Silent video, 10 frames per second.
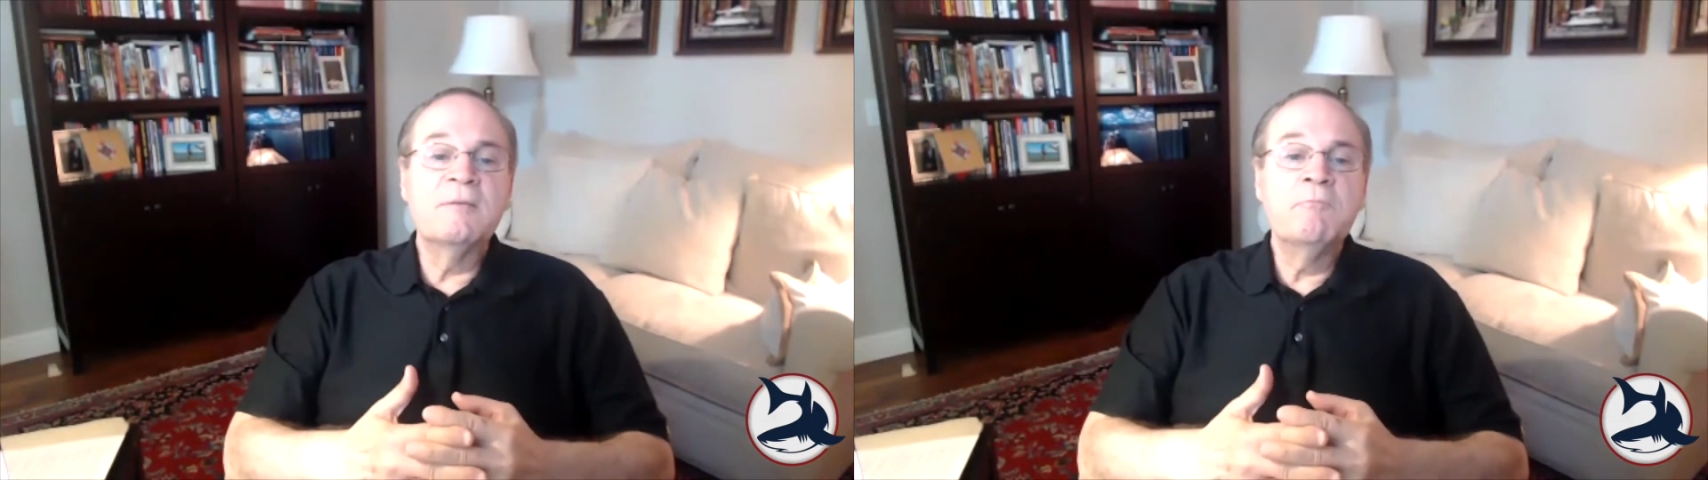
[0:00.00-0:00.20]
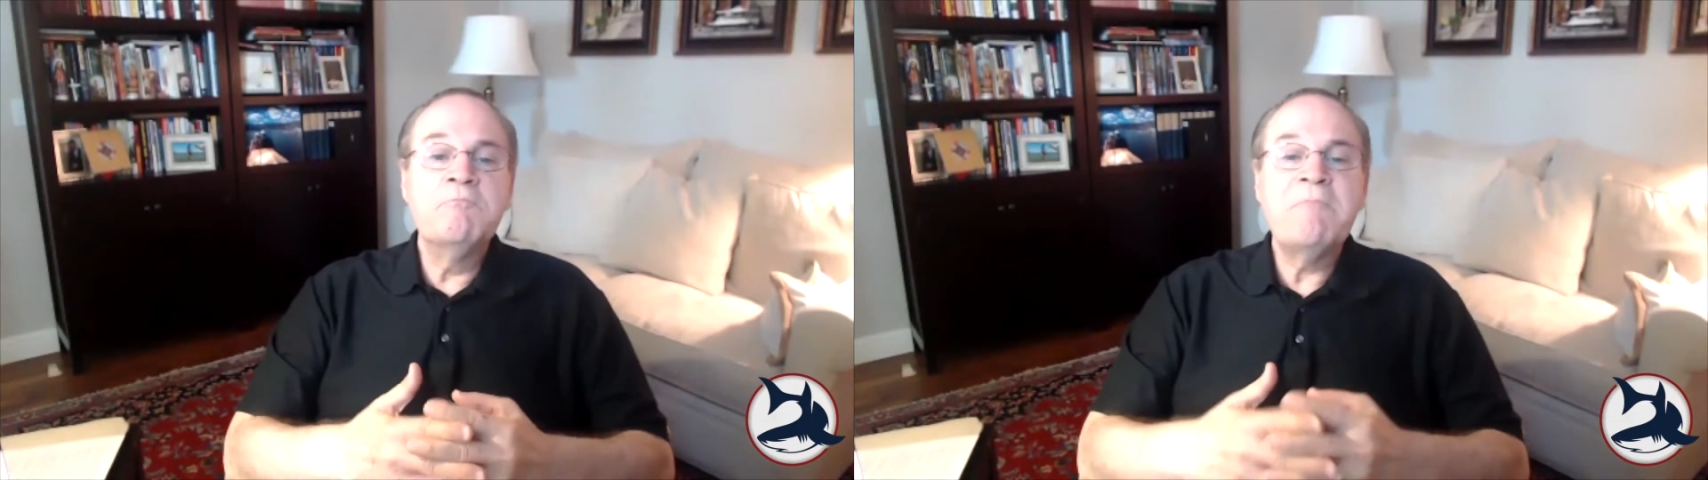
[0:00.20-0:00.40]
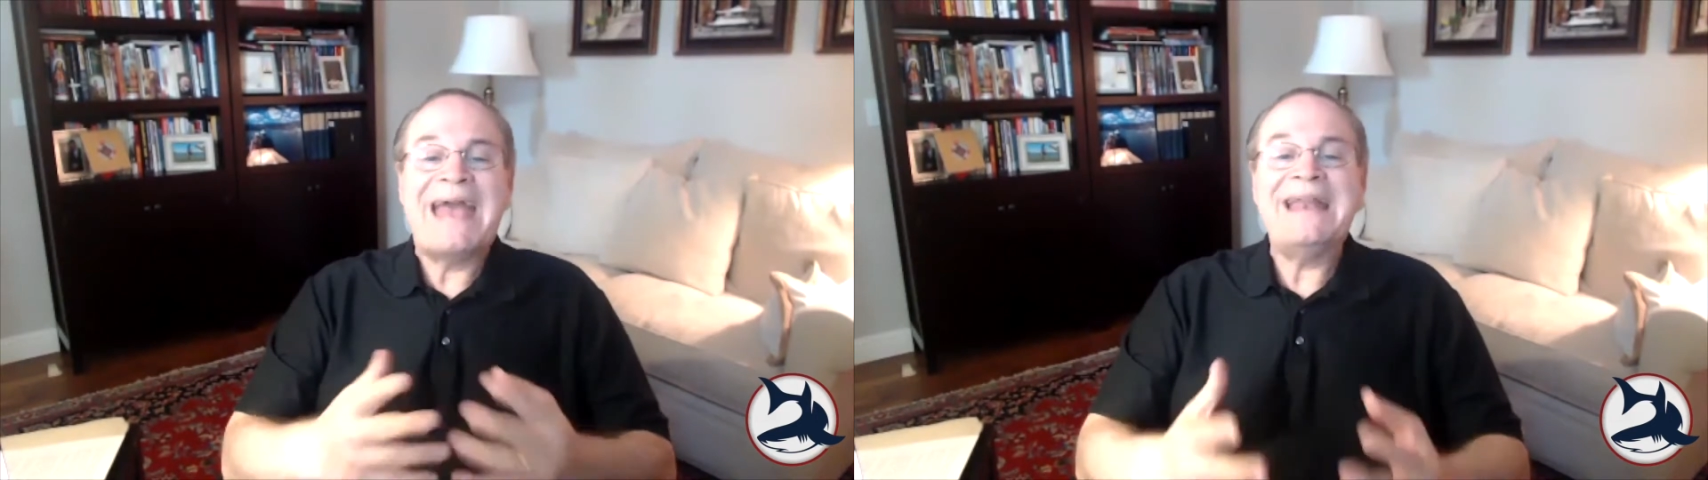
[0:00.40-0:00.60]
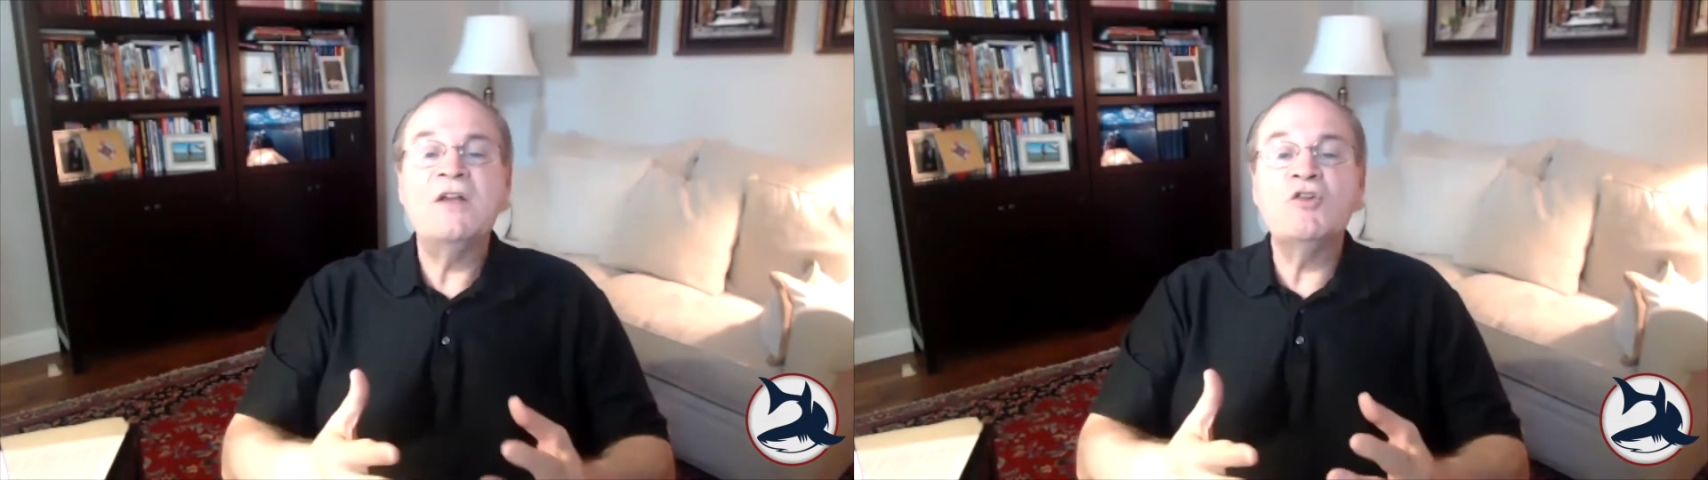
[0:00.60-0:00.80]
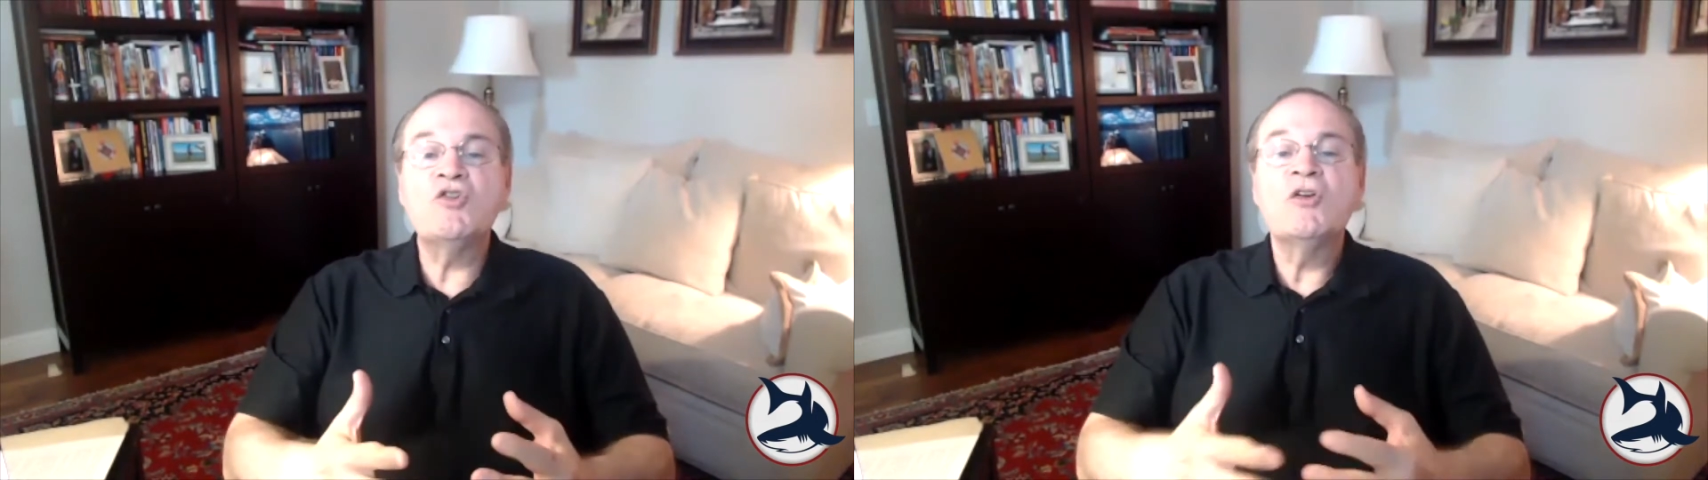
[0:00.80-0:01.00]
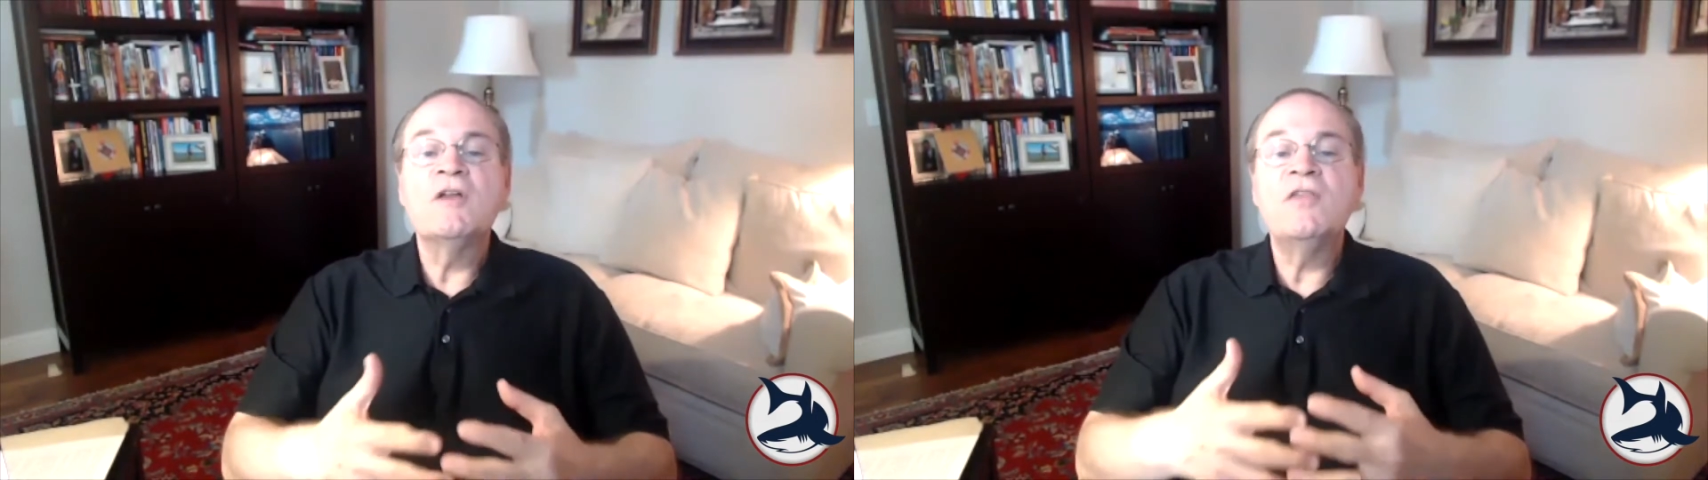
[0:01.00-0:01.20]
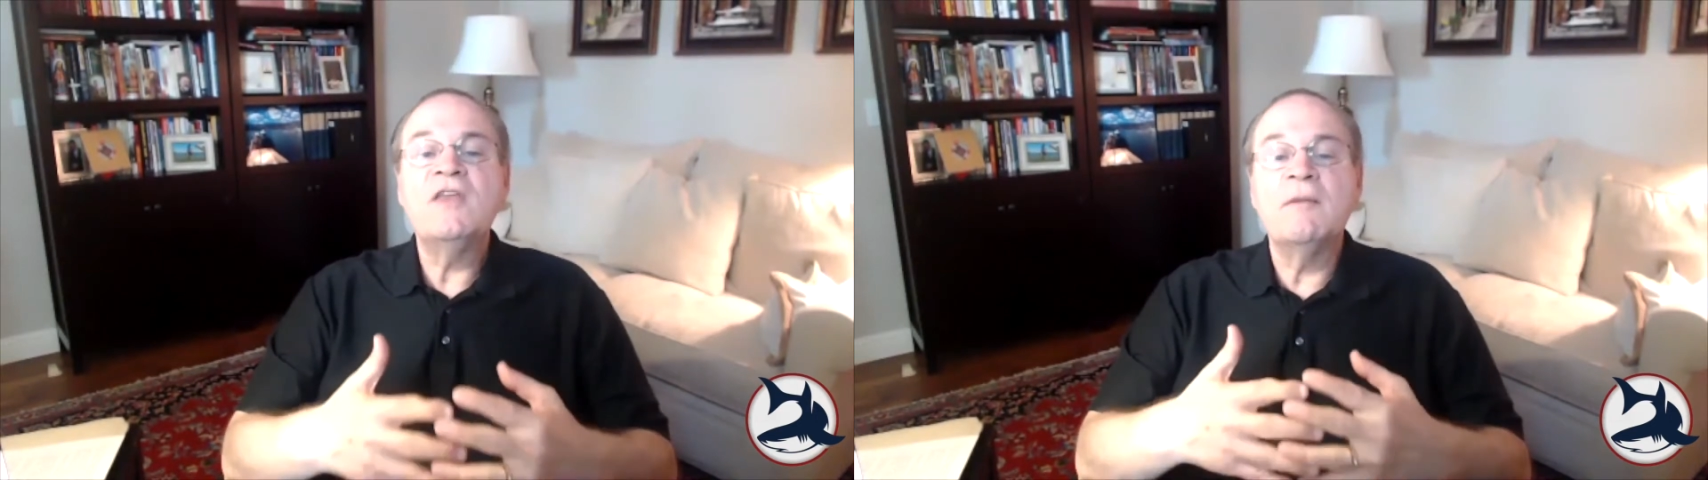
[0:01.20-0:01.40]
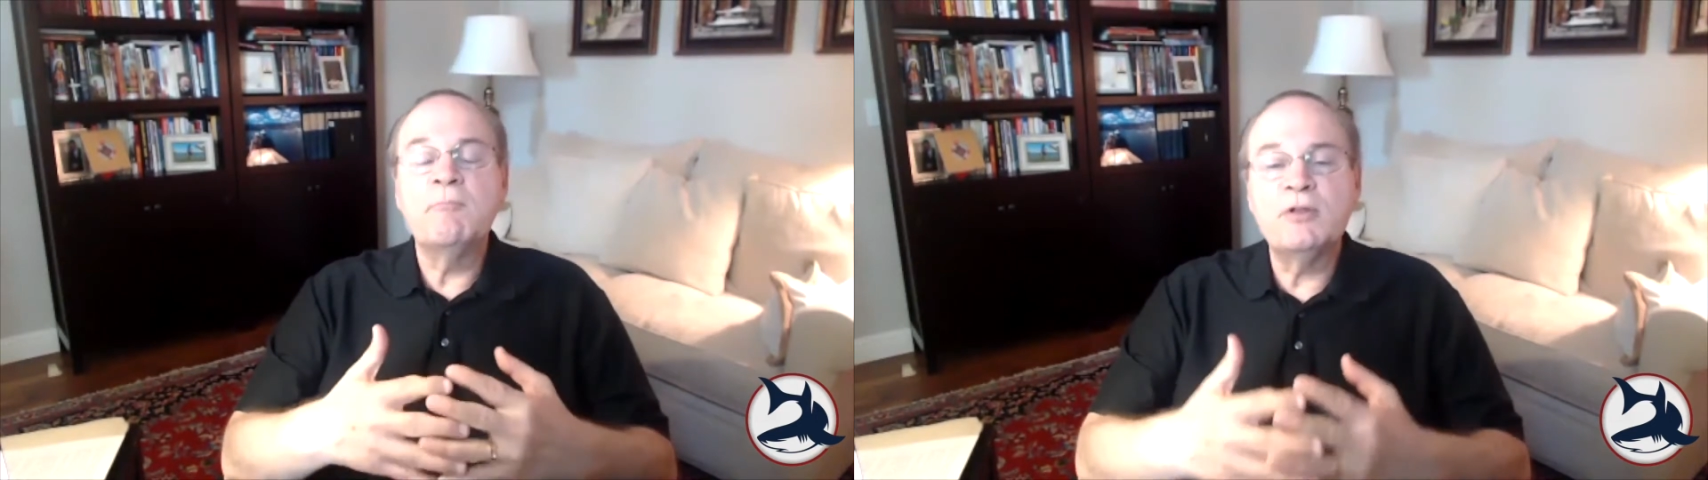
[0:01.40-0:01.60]
manage
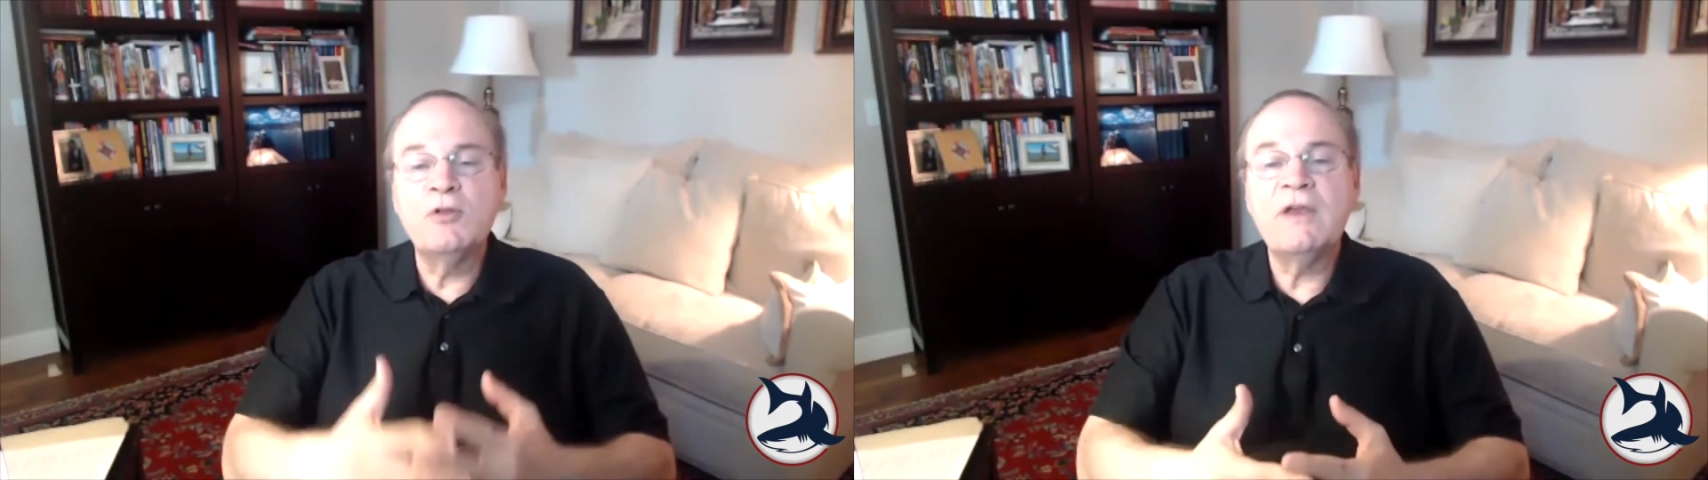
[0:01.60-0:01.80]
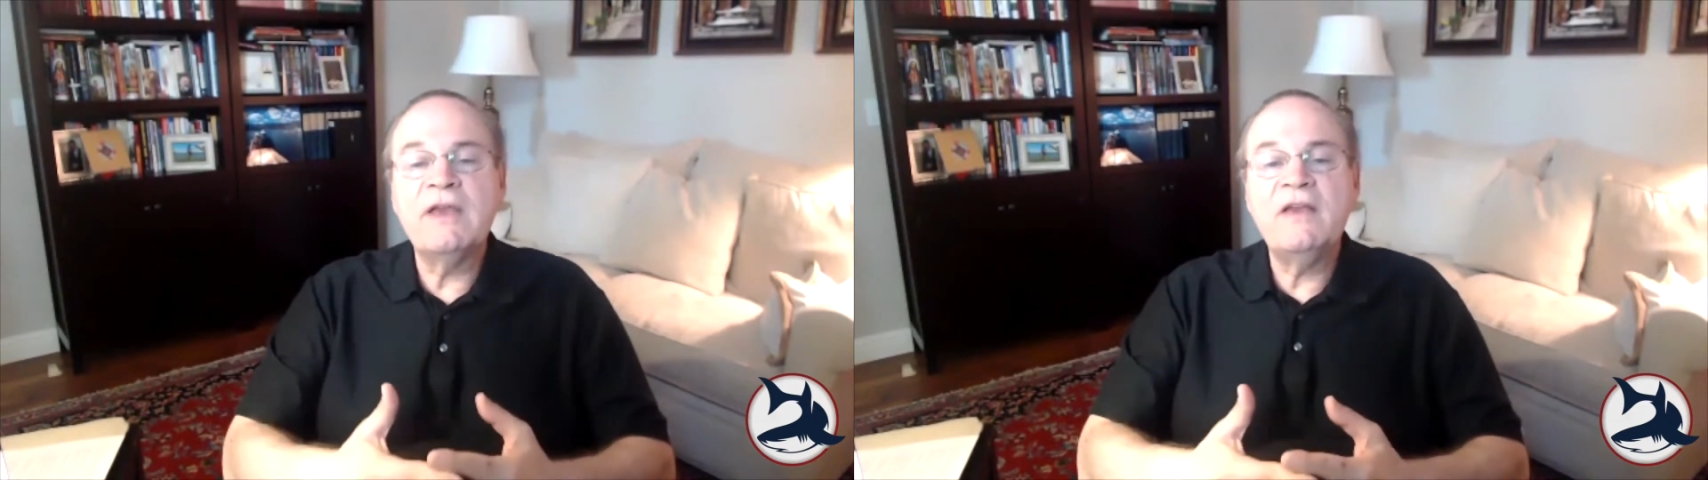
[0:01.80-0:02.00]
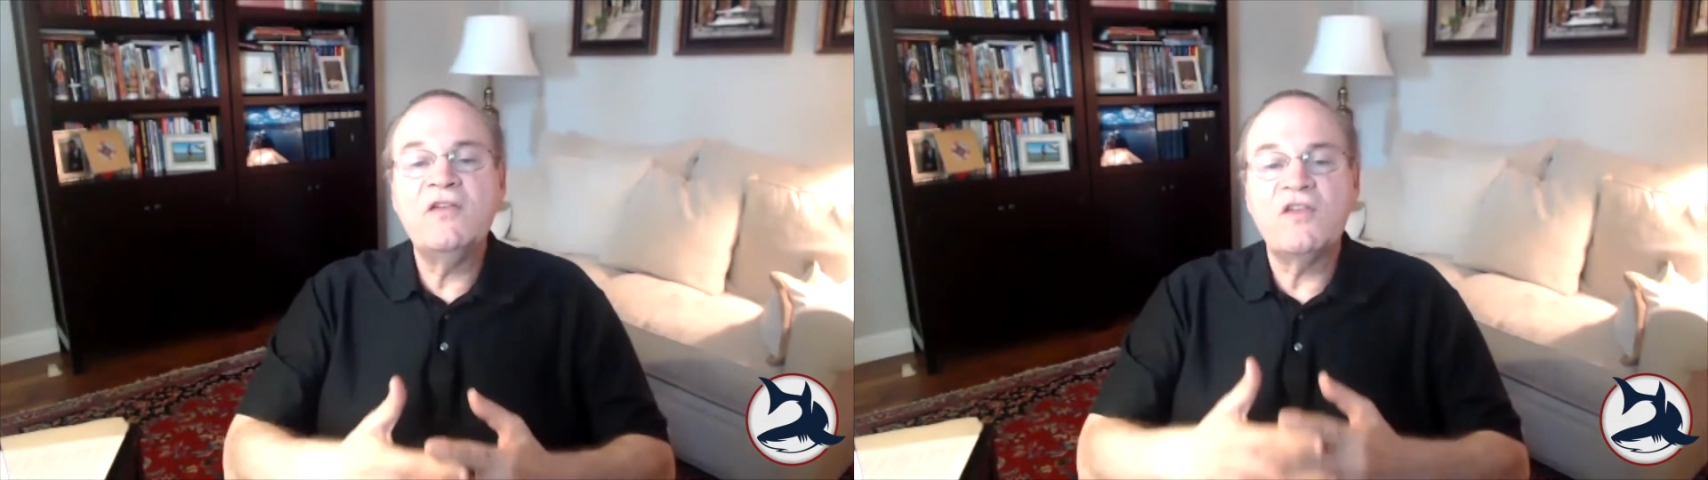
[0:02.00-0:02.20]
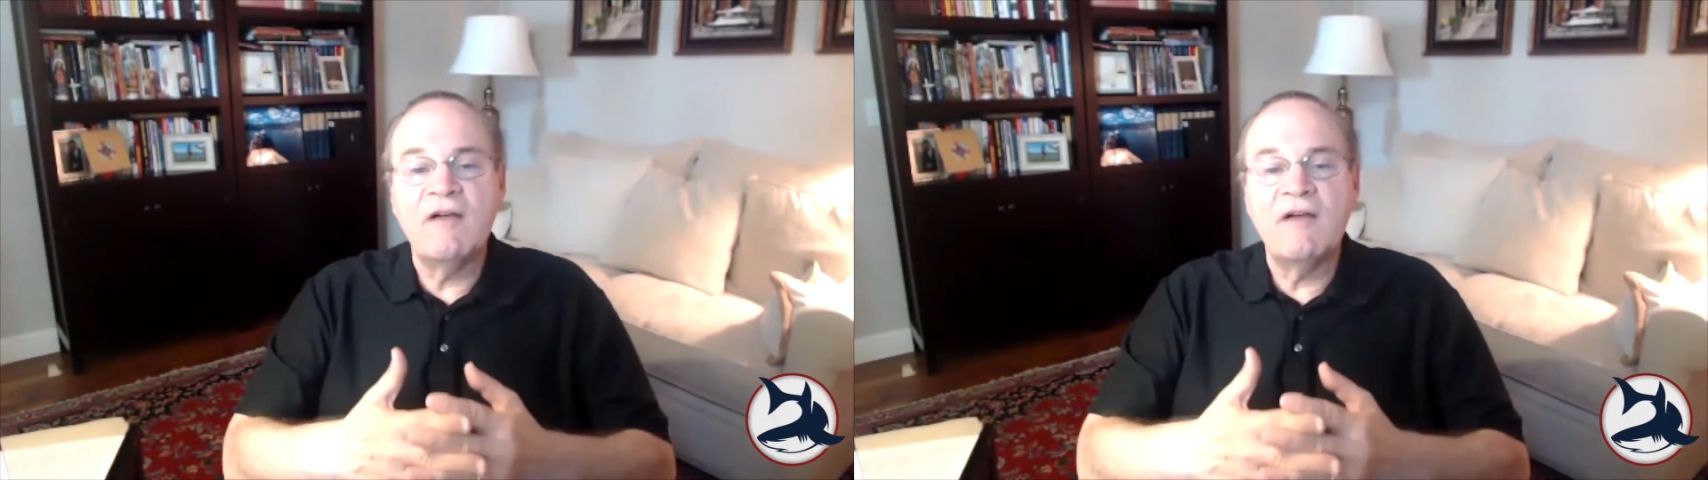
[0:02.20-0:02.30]
the employees